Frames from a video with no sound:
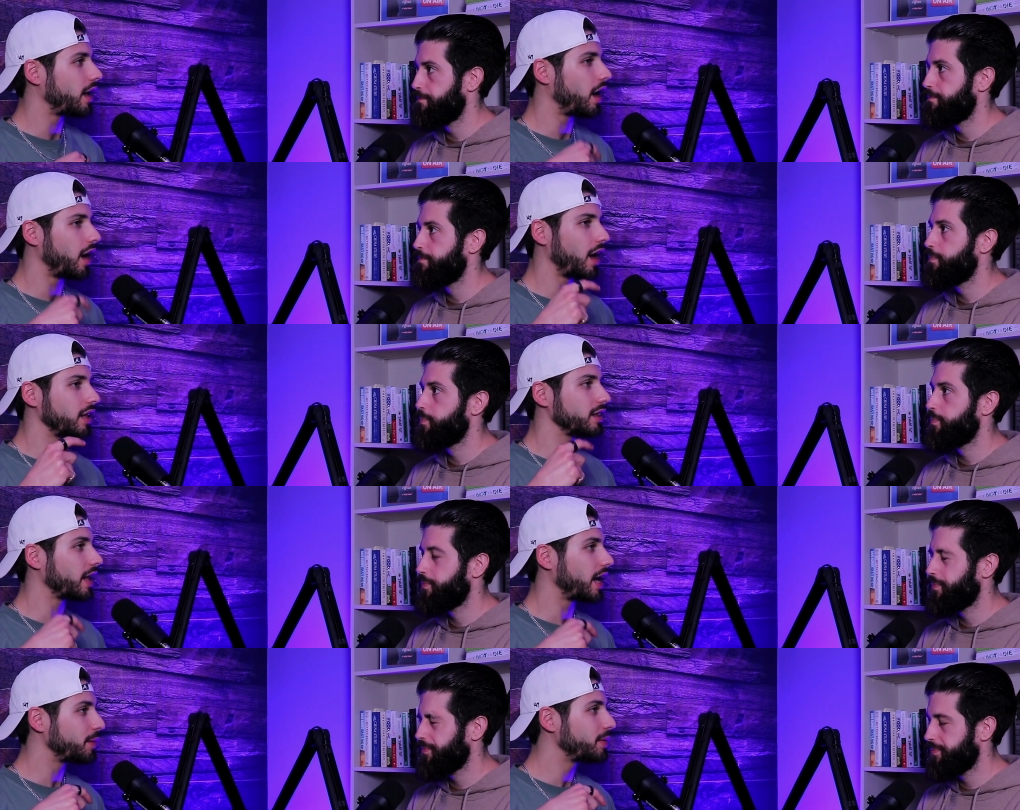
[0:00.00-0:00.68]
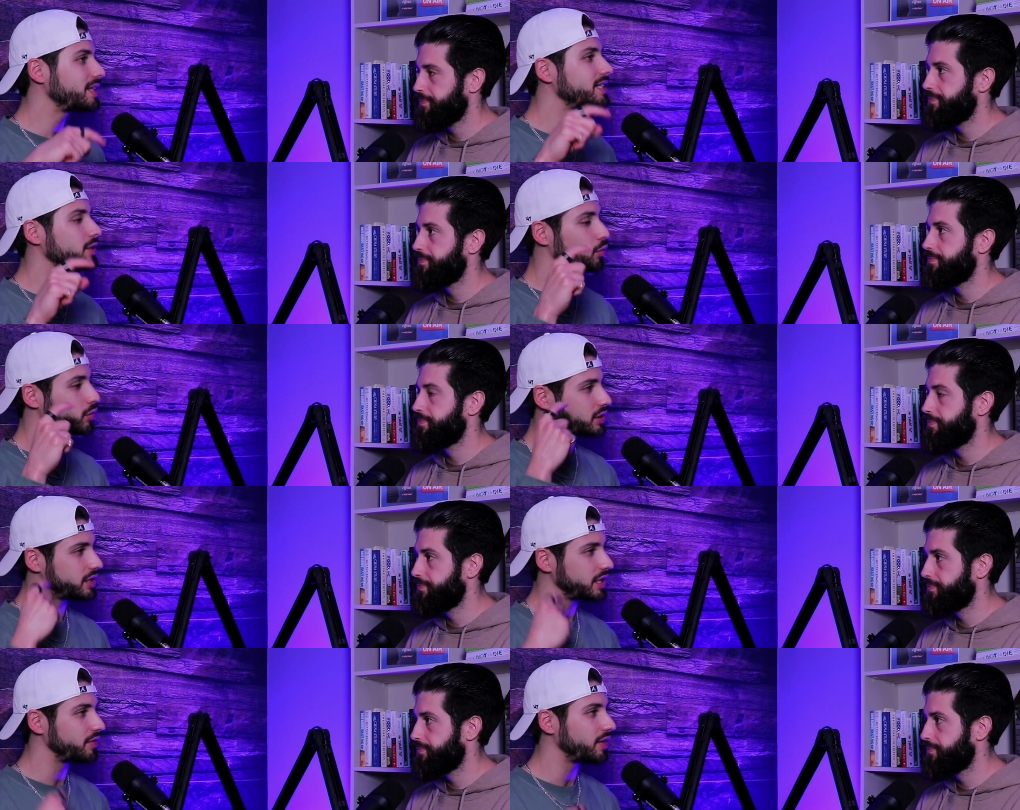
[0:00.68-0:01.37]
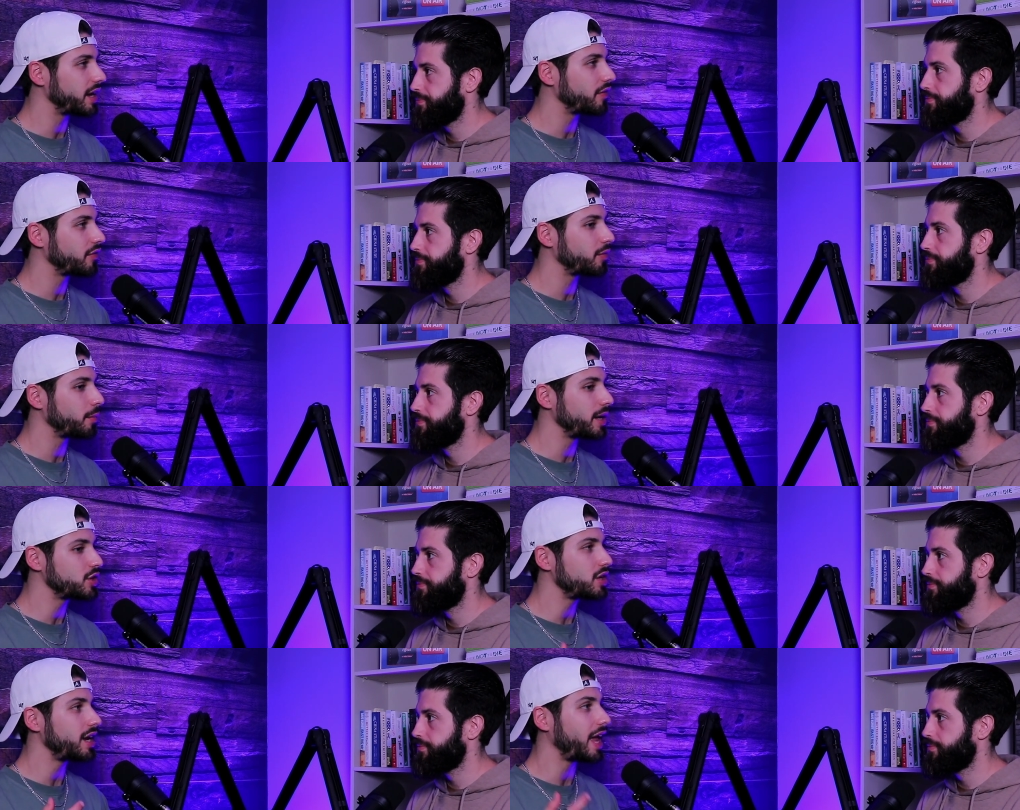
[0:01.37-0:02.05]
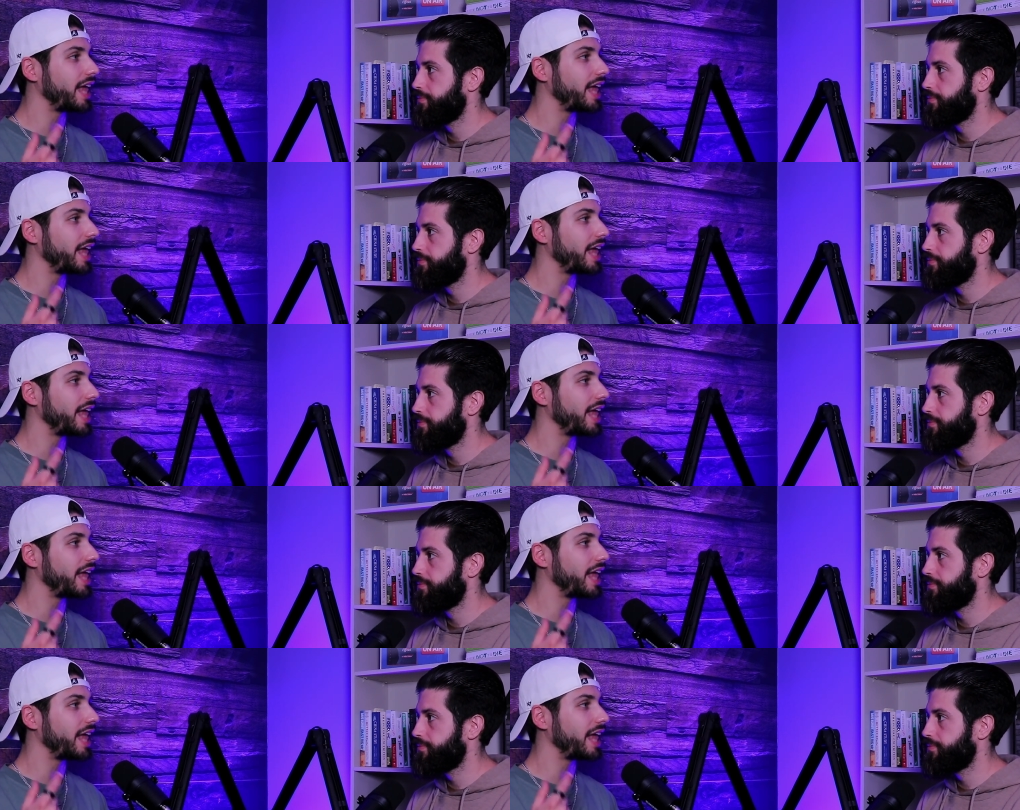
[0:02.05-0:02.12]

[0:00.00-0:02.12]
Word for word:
Speaker 1: uh, alignment to receive that information.